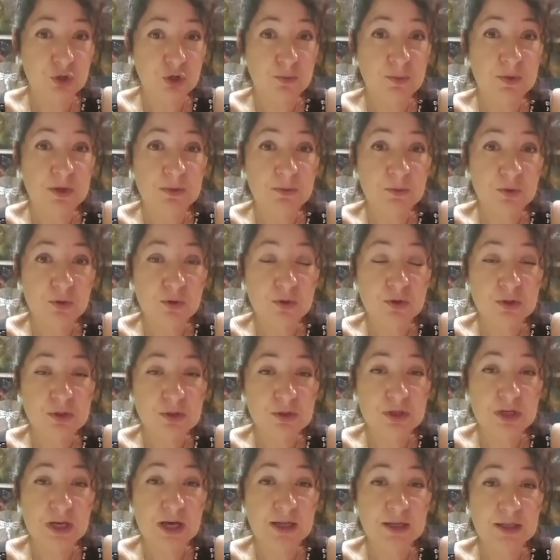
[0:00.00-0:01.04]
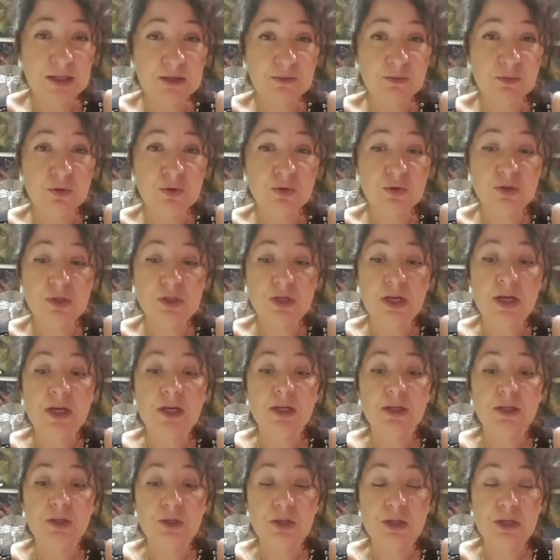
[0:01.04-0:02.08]
chopping boards, your cutting boards.
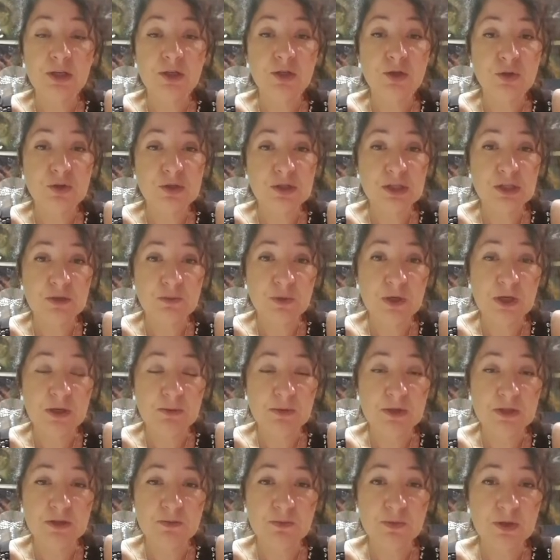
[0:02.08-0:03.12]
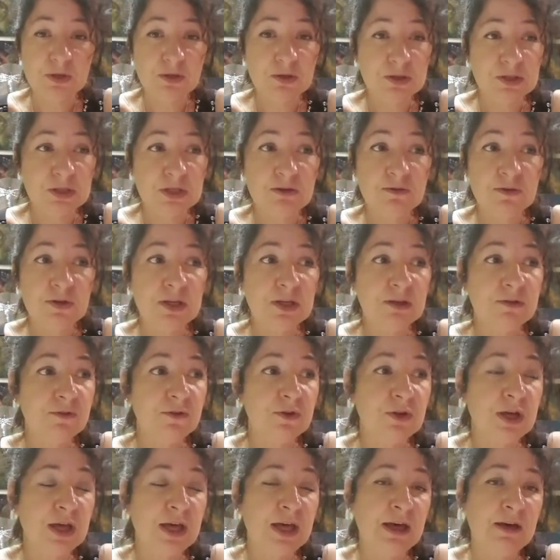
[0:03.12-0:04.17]
You can use these pigments, because even if
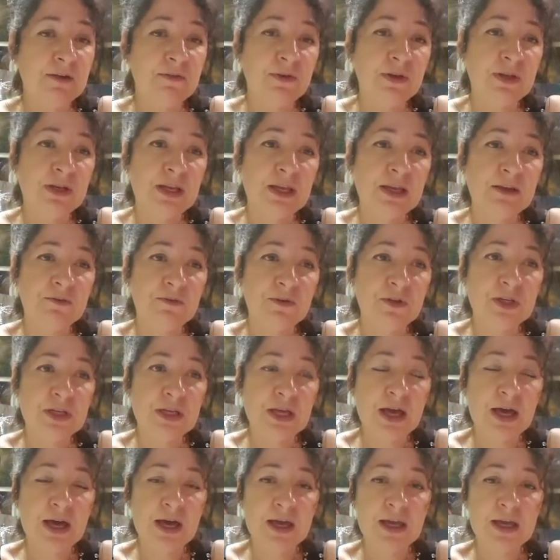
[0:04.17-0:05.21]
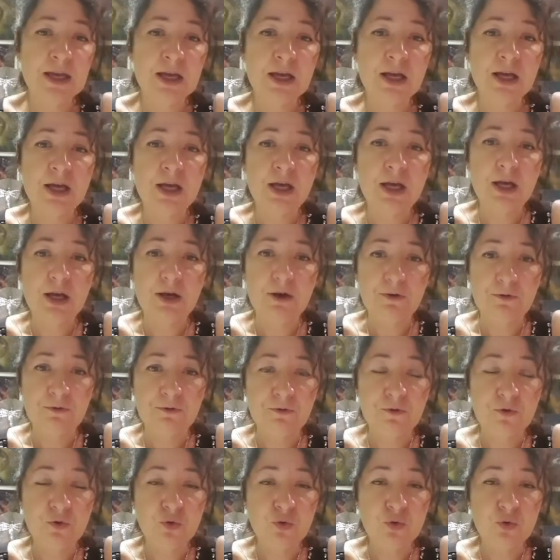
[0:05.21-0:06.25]
you have an FDA, a
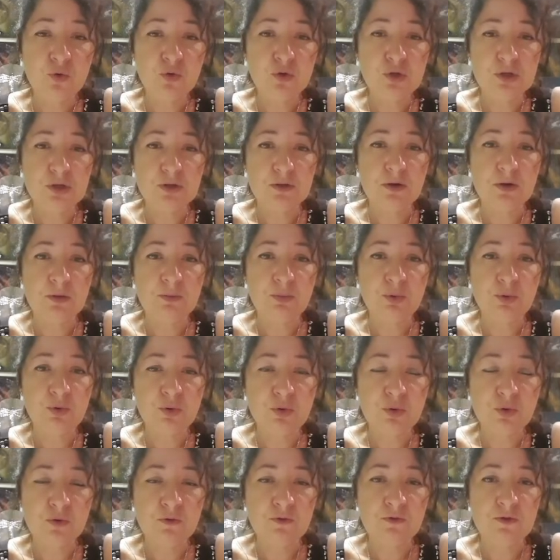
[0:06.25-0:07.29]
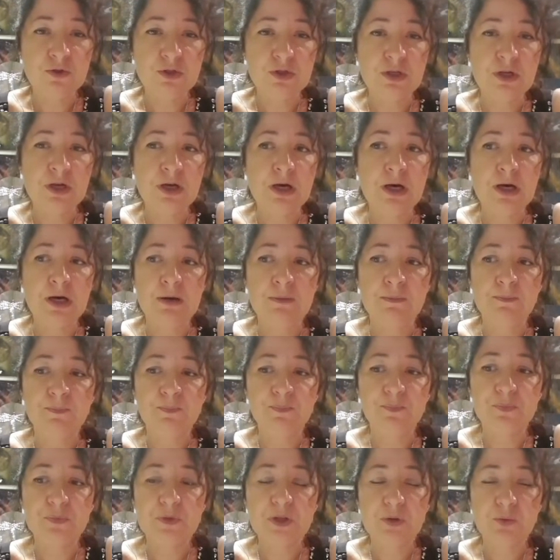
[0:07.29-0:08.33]
food approved
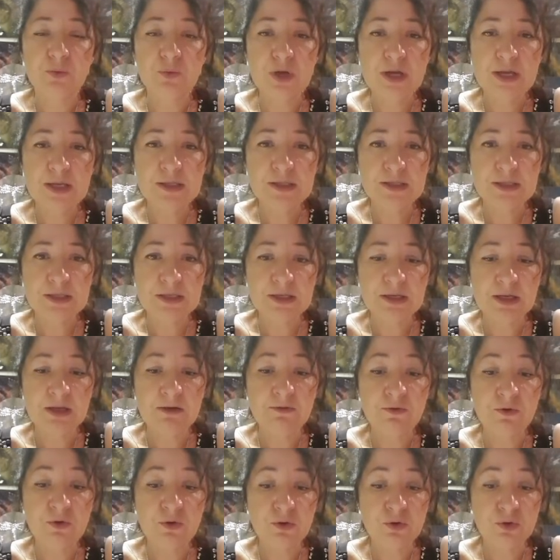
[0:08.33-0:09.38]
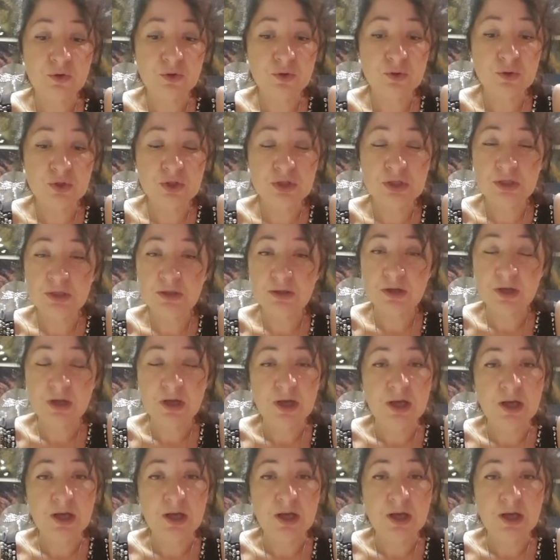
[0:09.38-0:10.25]
resin, if you're using